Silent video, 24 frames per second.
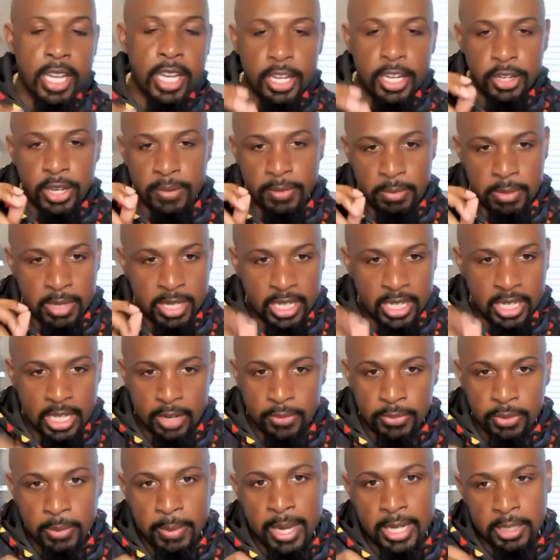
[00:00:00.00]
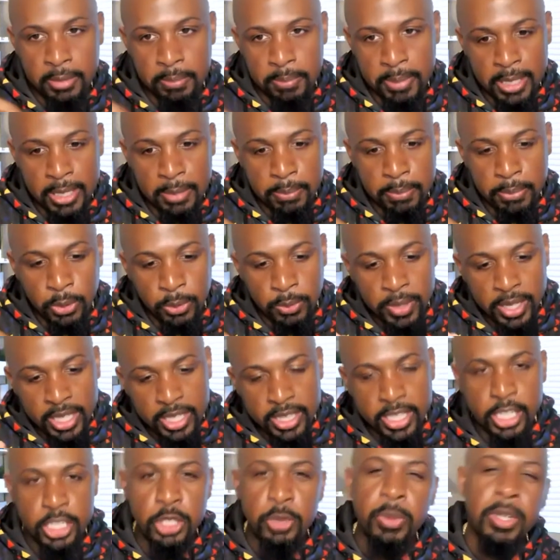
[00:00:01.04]
You have to be careful about the people
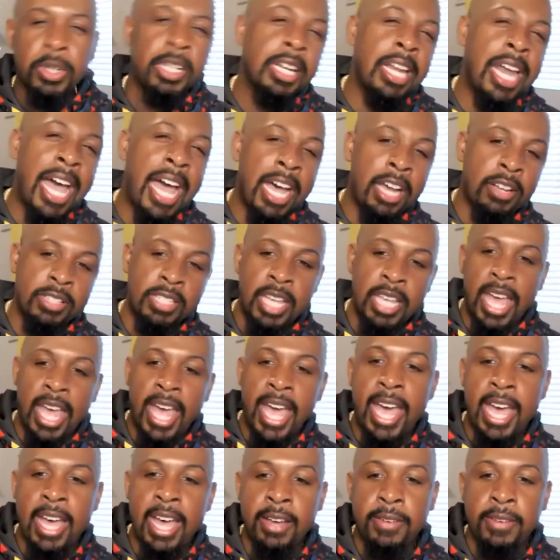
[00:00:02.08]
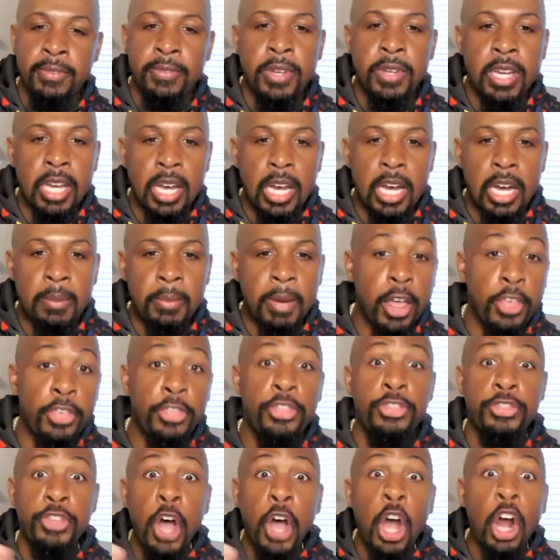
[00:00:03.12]
that you allow to have
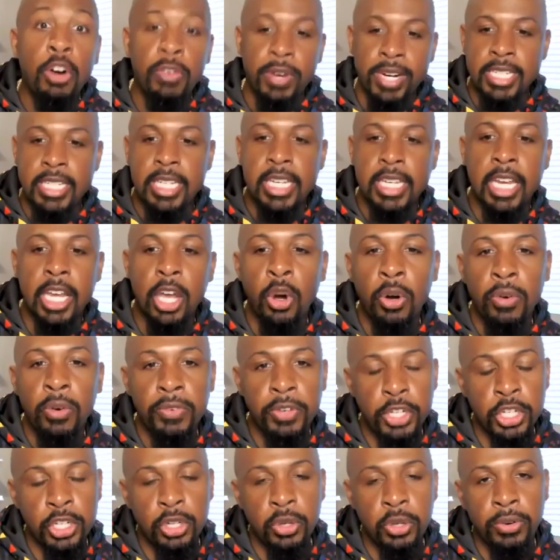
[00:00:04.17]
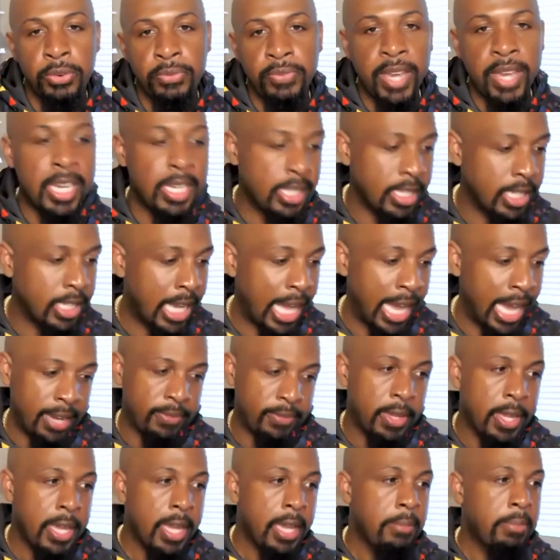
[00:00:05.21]
authority over your faith life,
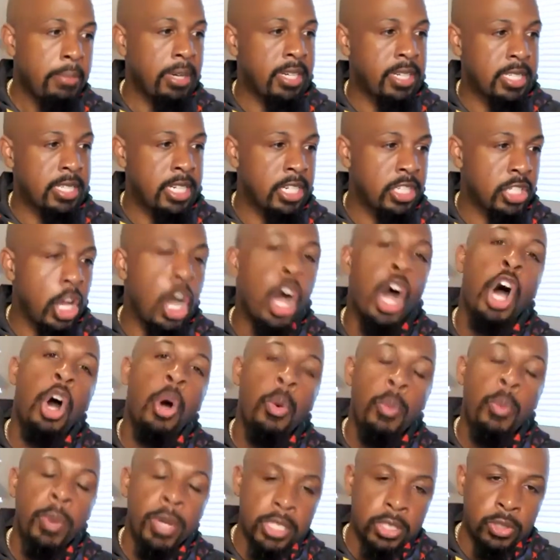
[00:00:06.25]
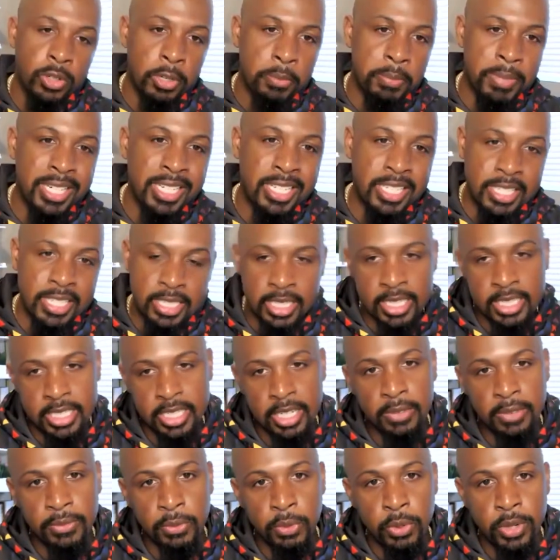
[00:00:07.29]
because there's always going to be
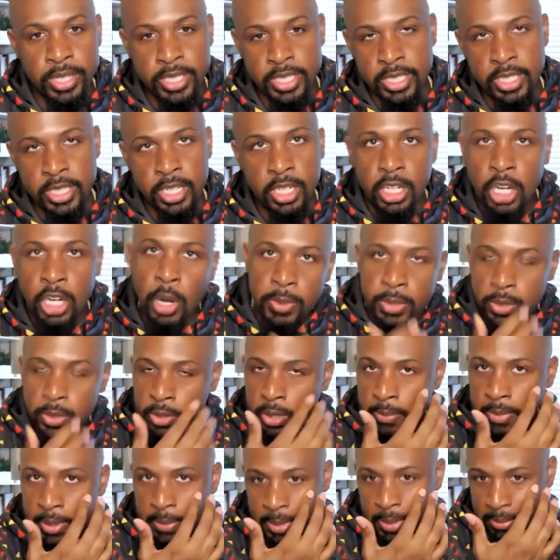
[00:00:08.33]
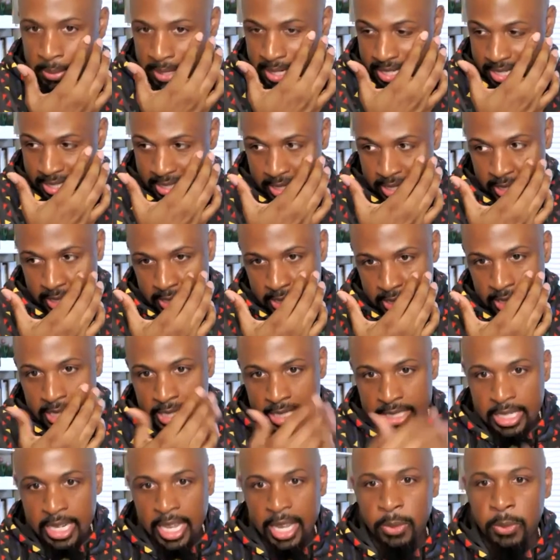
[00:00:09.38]
dissenting voices. There's always going to be people that say
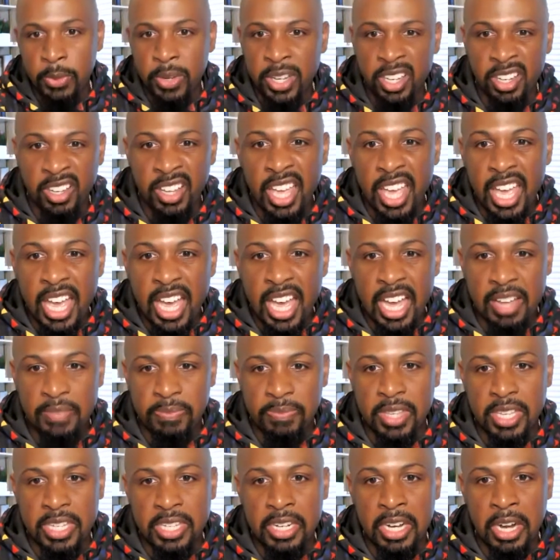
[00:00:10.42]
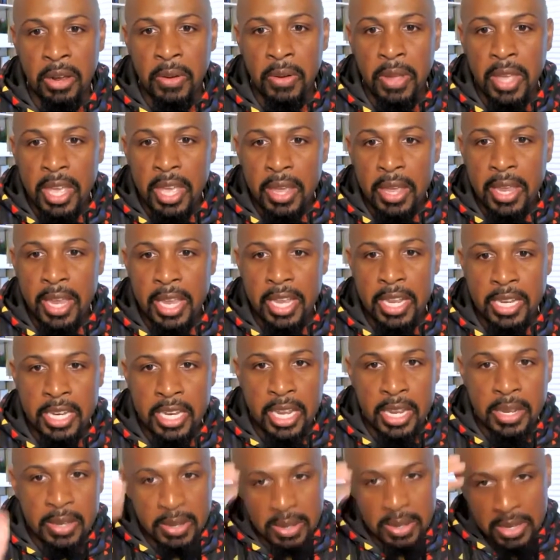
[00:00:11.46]
things like, well,
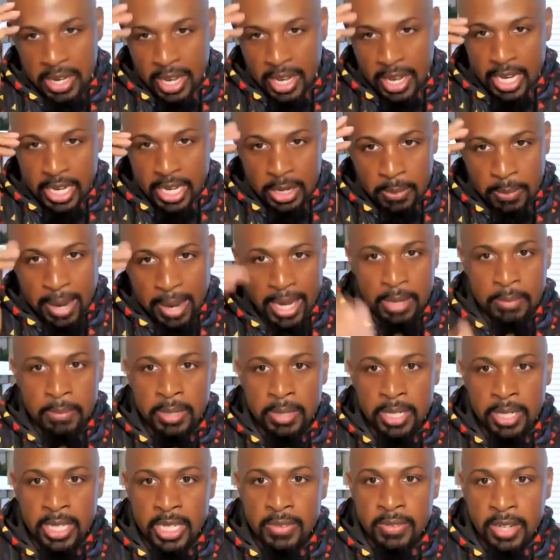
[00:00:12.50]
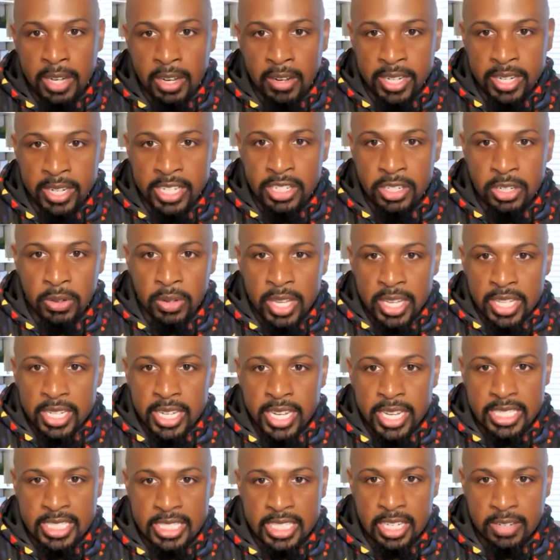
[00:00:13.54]
ain't nobody believing all that,
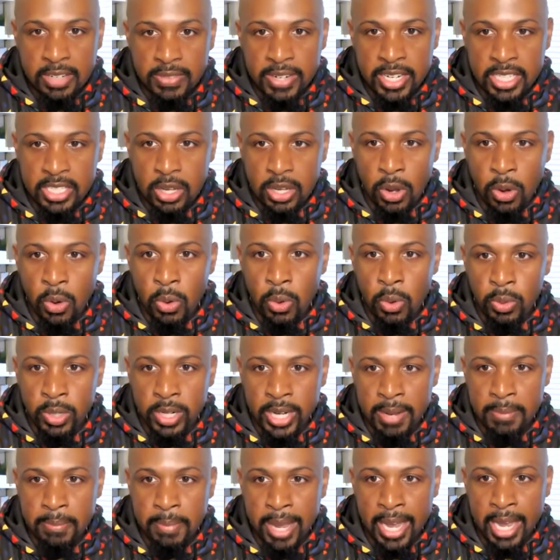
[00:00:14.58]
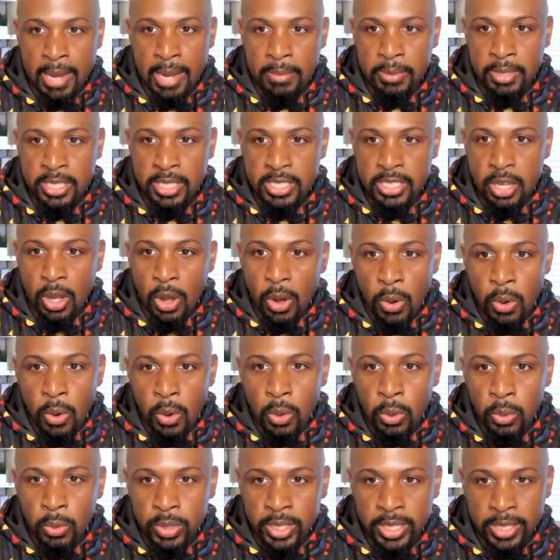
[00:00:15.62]
that stuff, that's old, and that Bible is
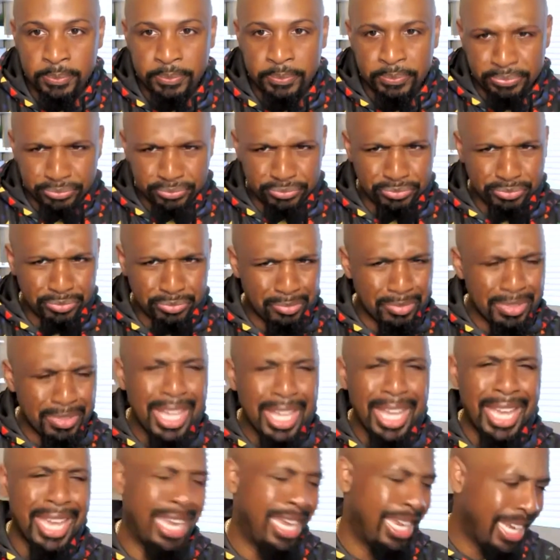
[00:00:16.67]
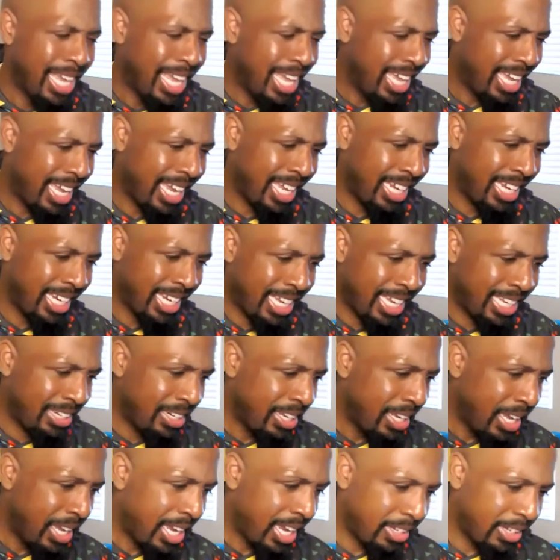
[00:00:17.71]
old, and
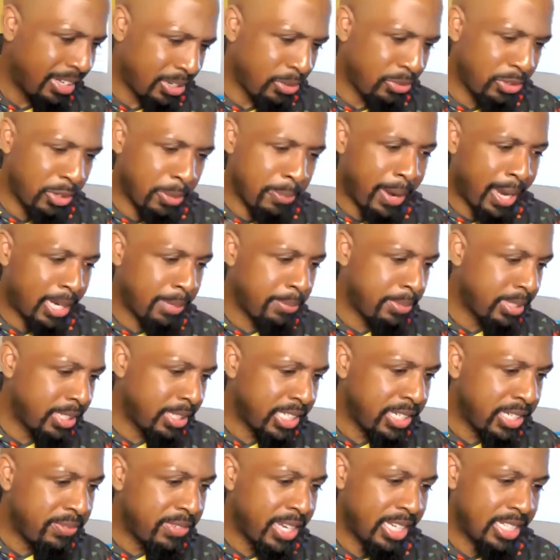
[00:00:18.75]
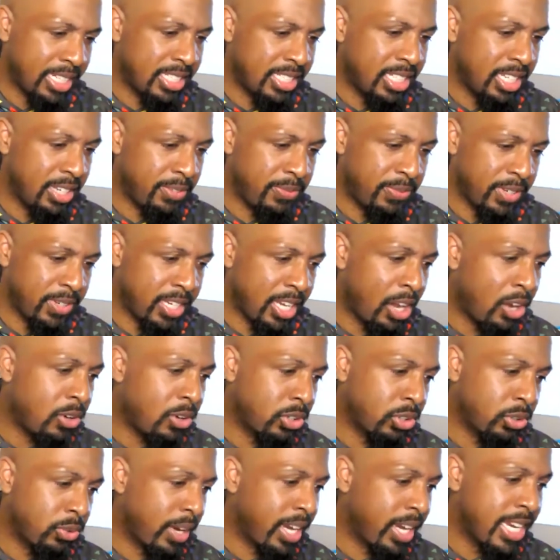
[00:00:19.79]
don't nobody believe that stuff, and y'all
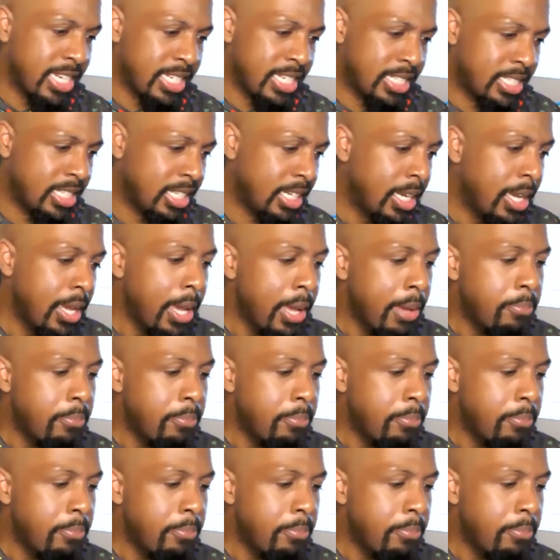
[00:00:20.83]
crazy.